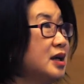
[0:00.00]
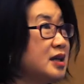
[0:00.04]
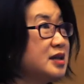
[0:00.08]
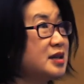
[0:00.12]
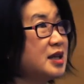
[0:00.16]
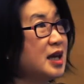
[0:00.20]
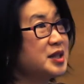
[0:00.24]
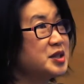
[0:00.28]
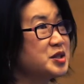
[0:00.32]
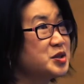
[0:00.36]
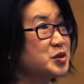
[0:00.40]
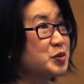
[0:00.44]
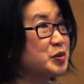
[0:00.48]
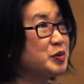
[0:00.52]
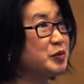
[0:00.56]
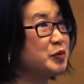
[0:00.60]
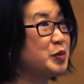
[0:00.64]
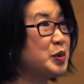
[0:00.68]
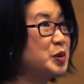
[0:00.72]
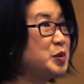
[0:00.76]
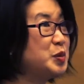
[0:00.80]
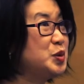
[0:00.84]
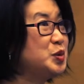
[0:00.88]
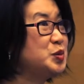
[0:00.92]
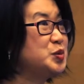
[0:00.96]
That's sort of
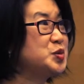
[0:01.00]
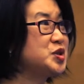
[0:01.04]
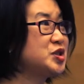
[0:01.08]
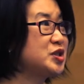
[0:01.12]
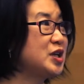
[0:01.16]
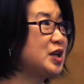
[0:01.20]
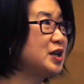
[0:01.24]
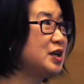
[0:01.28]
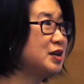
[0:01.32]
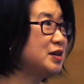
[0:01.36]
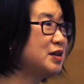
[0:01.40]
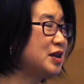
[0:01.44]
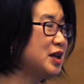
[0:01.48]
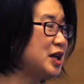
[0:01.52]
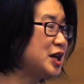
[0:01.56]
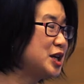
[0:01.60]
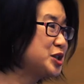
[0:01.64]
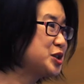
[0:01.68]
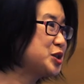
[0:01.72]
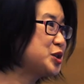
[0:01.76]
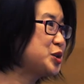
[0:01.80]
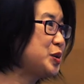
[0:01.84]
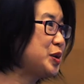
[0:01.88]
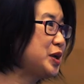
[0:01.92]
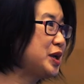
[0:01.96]
when you study the
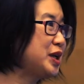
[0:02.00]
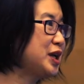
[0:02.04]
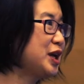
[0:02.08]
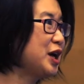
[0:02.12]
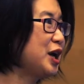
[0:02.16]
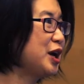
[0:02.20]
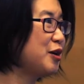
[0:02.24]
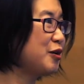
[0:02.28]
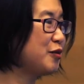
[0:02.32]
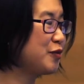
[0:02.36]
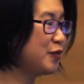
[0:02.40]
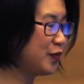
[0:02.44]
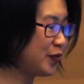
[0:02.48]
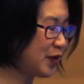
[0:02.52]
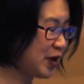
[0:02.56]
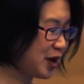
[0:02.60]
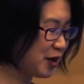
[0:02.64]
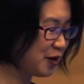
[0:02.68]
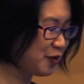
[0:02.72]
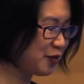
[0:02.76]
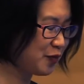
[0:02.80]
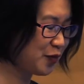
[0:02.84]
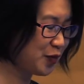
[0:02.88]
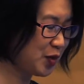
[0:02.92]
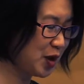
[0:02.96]
history of
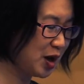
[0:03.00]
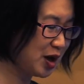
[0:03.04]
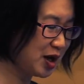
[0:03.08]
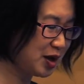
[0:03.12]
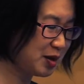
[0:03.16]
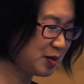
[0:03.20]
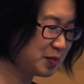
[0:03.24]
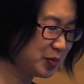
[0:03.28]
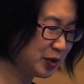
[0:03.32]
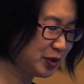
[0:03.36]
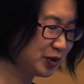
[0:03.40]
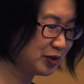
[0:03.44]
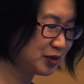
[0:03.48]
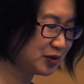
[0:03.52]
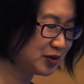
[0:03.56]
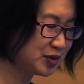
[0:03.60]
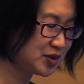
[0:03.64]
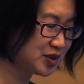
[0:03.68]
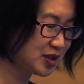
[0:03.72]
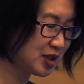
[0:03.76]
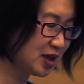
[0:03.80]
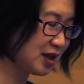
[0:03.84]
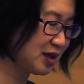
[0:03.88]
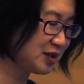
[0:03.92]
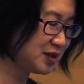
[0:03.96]
political
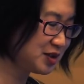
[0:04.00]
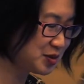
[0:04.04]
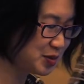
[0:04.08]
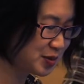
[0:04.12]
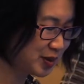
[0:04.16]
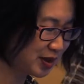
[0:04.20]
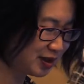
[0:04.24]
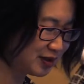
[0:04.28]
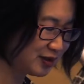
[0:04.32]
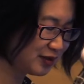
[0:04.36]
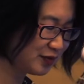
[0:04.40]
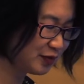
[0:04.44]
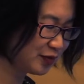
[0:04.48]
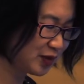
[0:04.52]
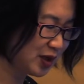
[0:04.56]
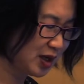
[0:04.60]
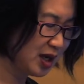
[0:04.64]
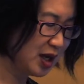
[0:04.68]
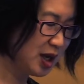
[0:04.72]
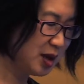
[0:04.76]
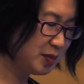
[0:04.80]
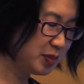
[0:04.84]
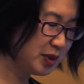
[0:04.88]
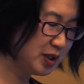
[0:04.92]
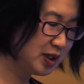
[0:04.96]
science, you kind of
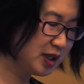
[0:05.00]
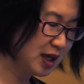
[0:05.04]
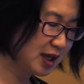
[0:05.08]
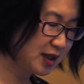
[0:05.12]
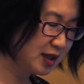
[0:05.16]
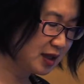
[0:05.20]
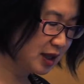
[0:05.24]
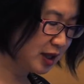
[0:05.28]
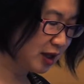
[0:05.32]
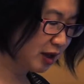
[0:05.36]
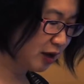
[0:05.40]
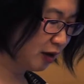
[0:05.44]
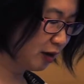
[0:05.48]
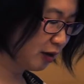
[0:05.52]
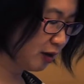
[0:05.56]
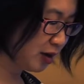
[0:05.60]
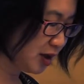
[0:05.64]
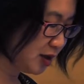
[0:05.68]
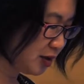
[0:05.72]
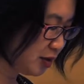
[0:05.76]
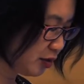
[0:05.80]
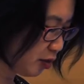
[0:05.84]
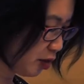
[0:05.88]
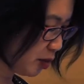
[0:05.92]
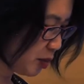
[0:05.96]
begin there
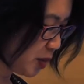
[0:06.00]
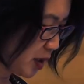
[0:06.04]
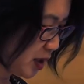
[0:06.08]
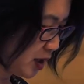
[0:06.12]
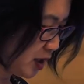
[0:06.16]
in European